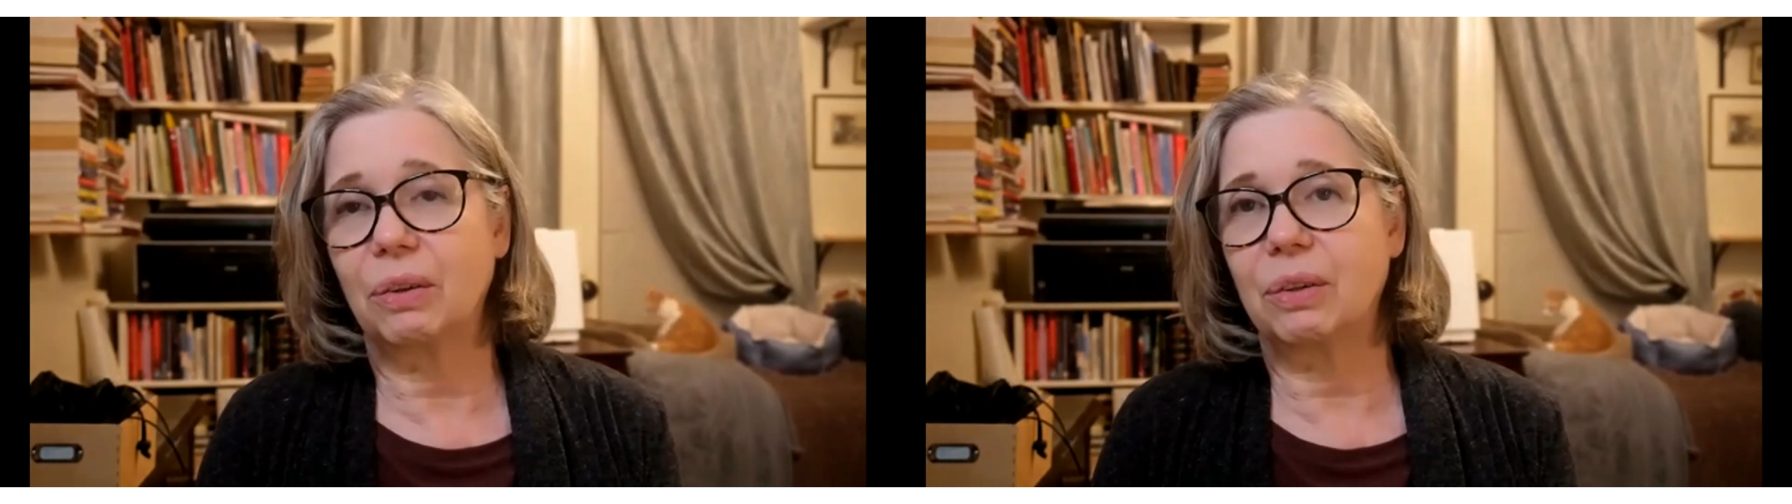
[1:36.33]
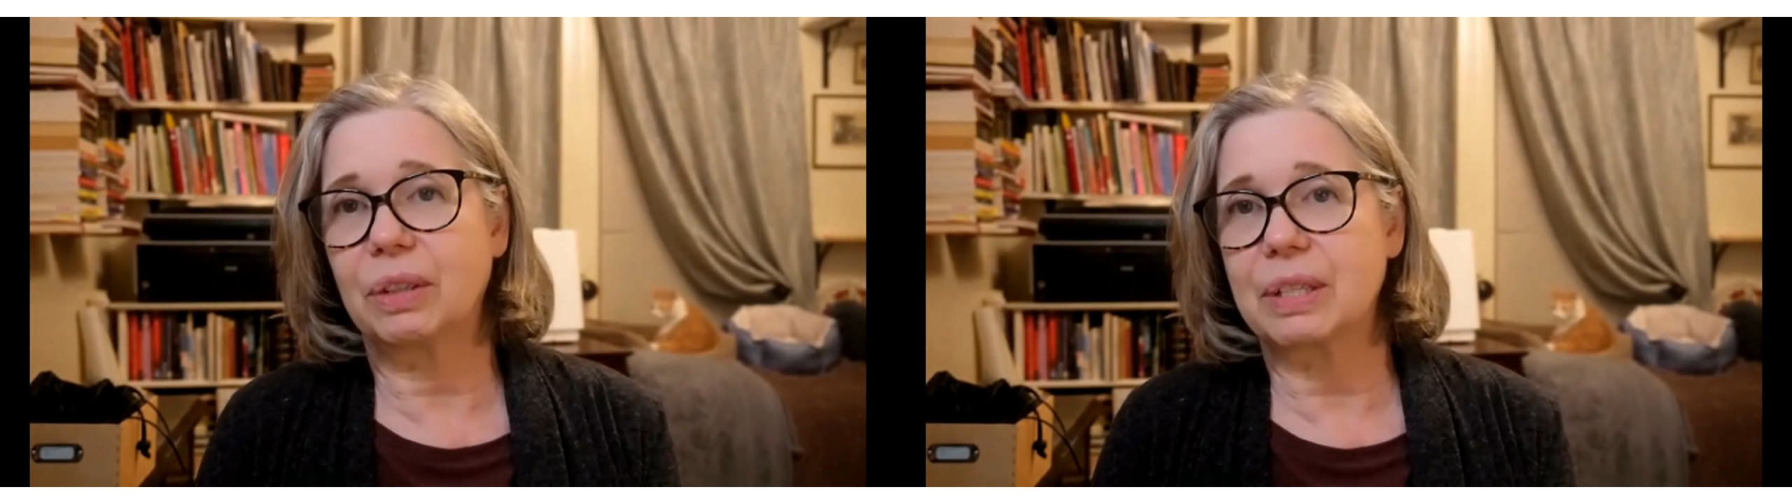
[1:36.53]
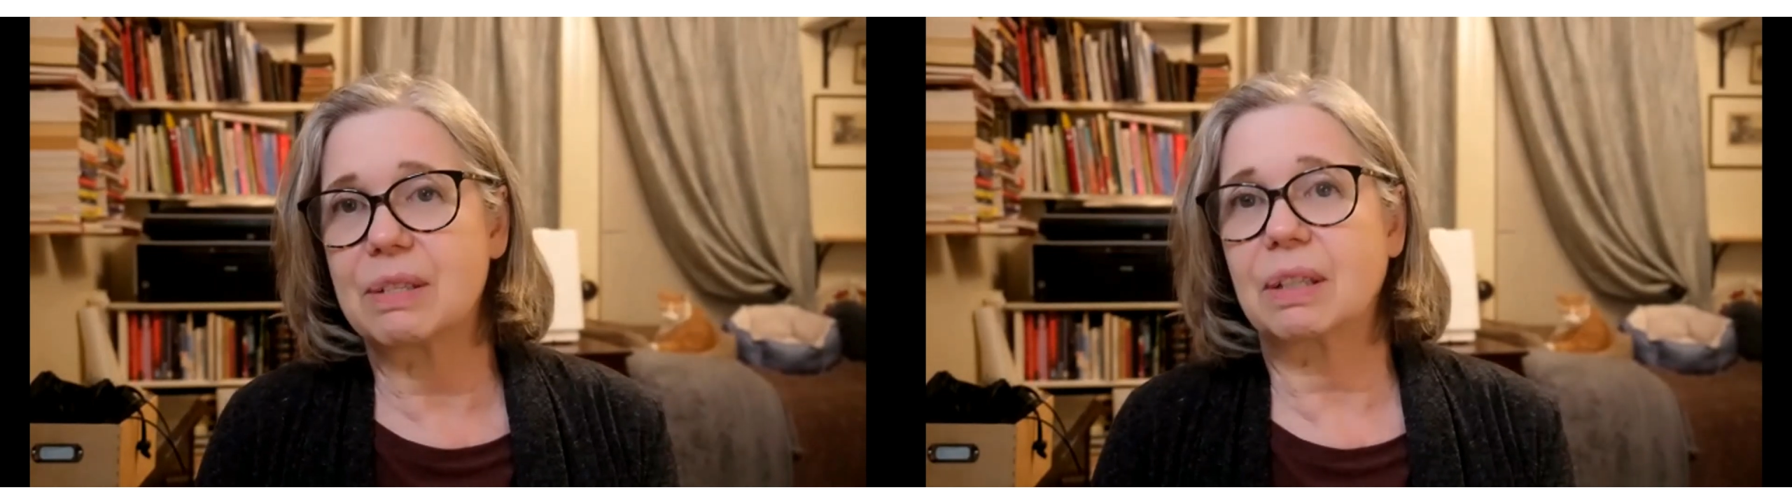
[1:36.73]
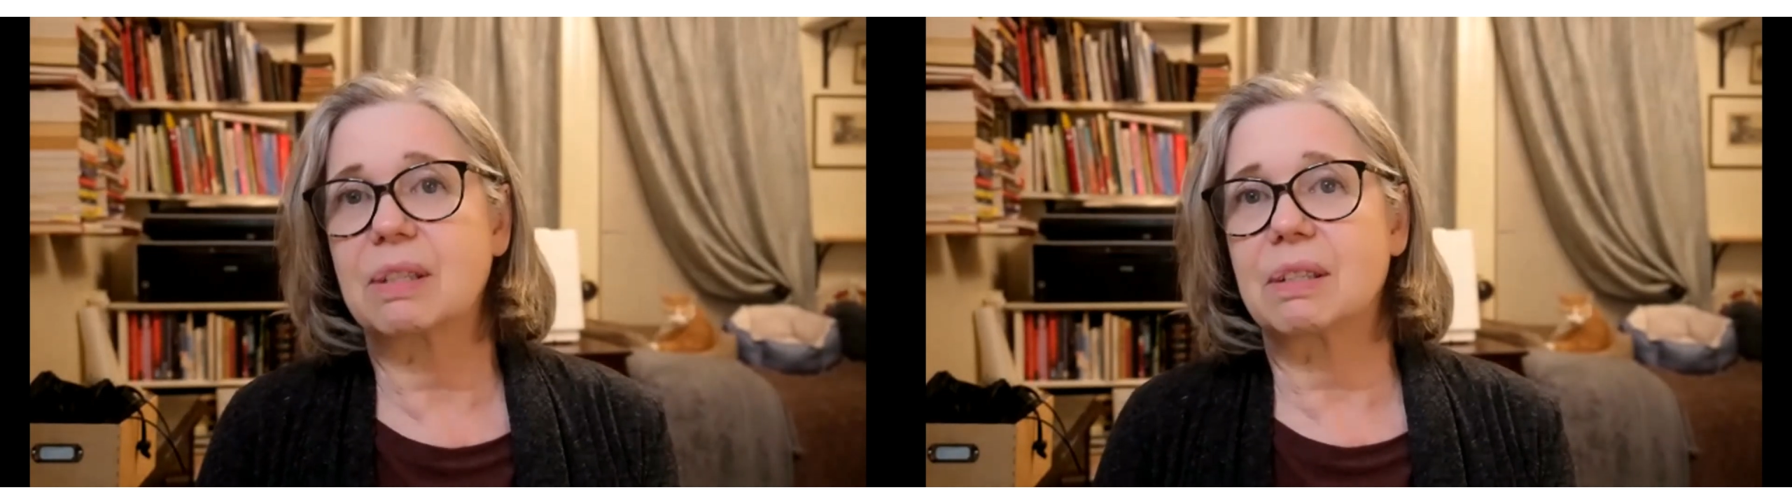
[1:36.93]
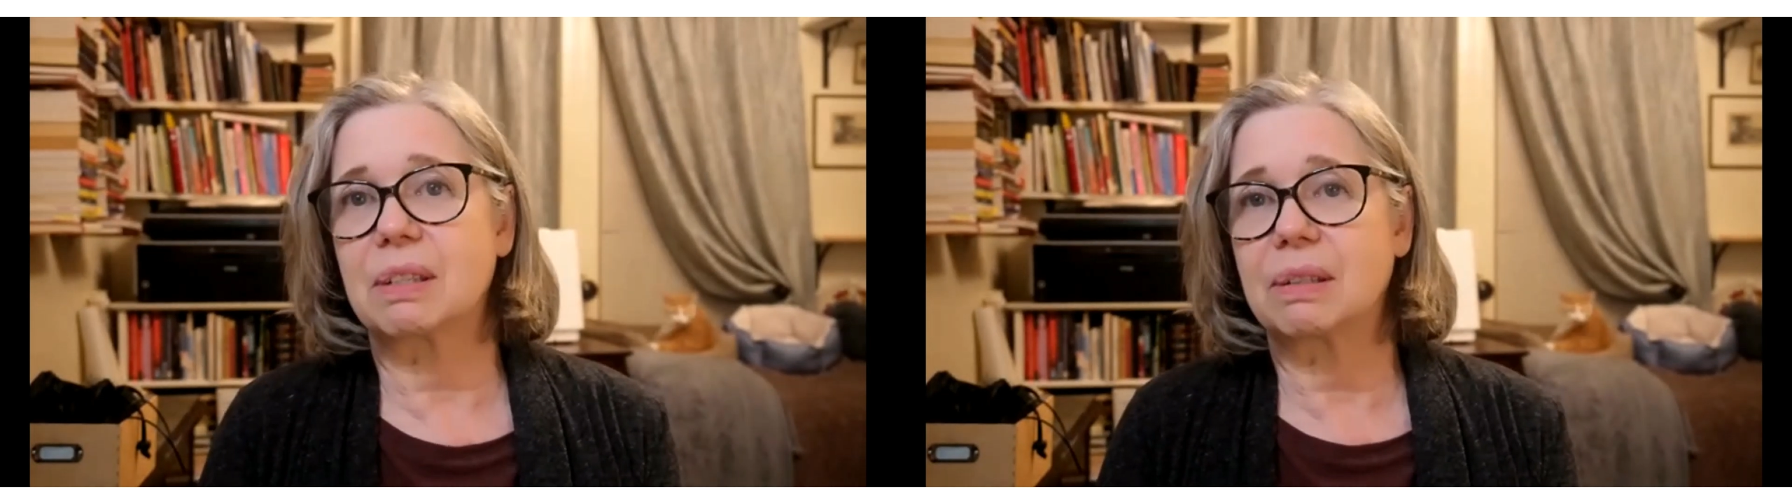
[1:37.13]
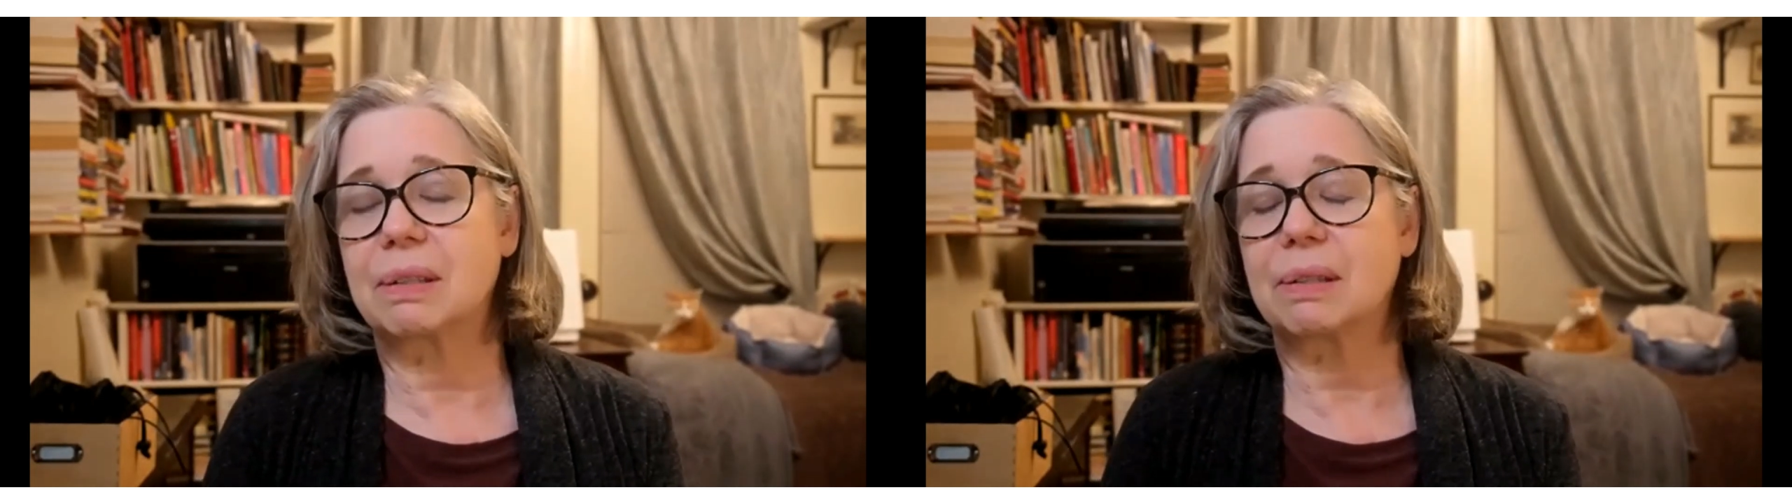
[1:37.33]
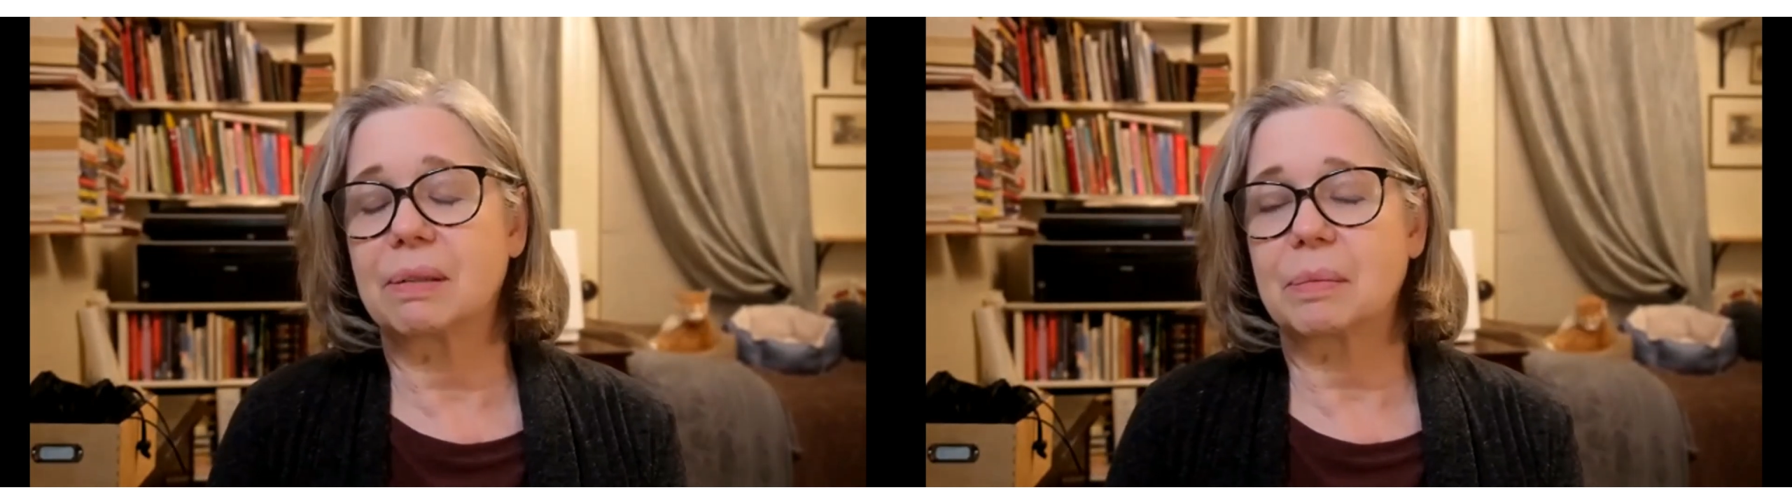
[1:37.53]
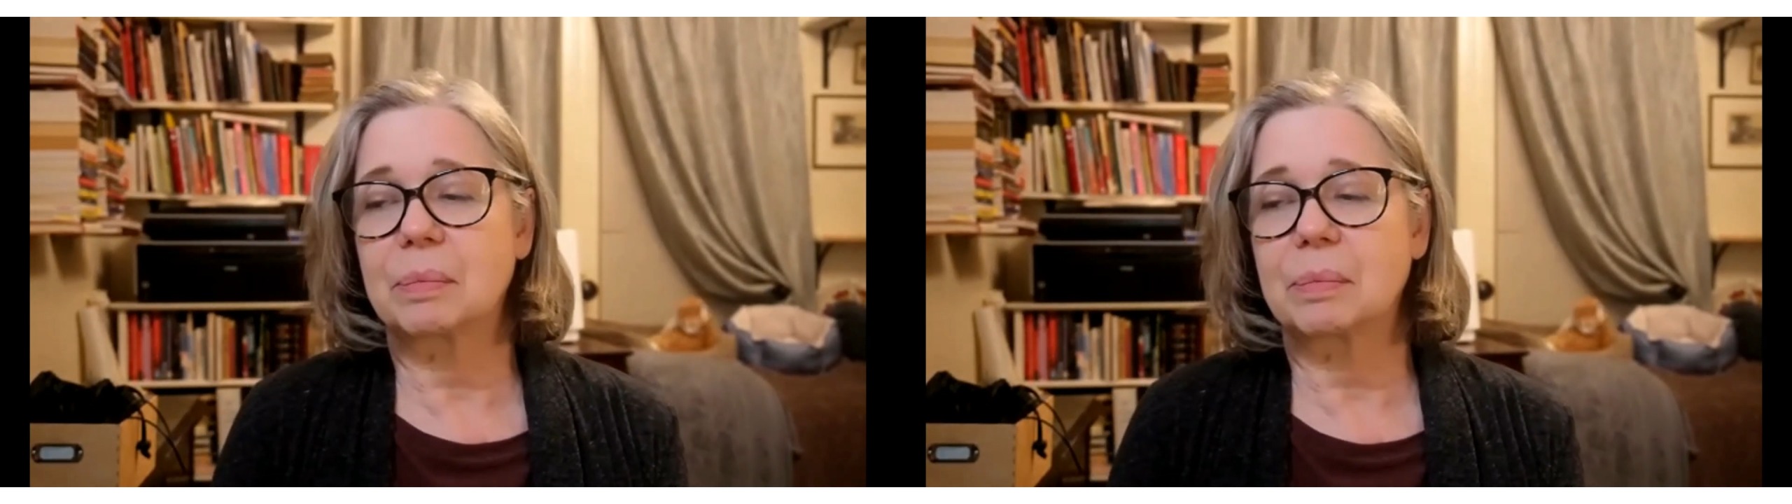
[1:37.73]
early 60s.